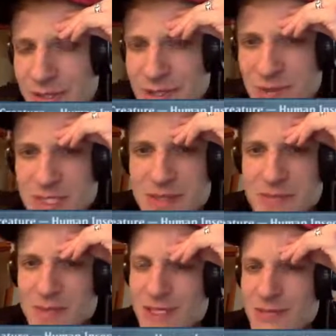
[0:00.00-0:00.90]
This
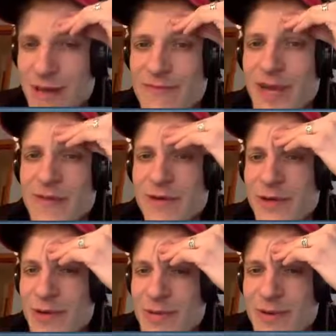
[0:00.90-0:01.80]
is my
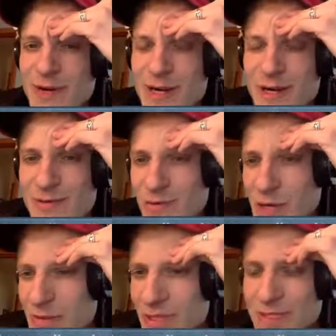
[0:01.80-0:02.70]
favorite
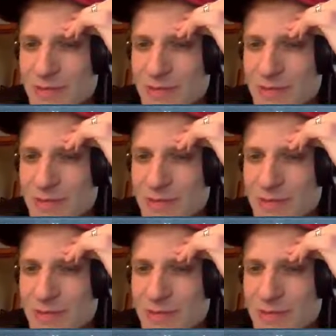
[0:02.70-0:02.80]
reprint.